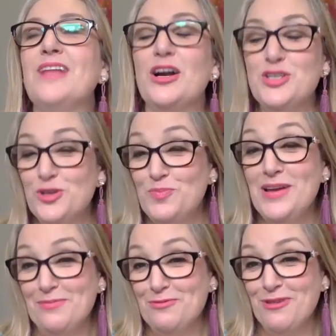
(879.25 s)
should be
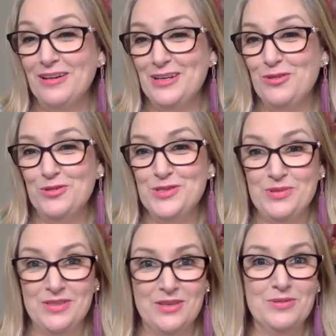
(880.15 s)
upfront and honest
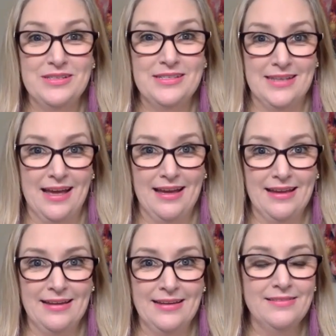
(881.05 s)
with you and
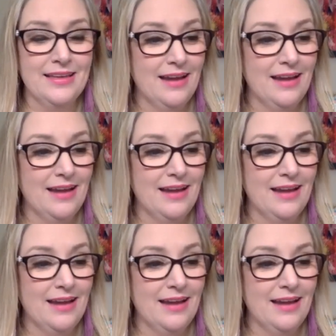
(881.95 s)
say that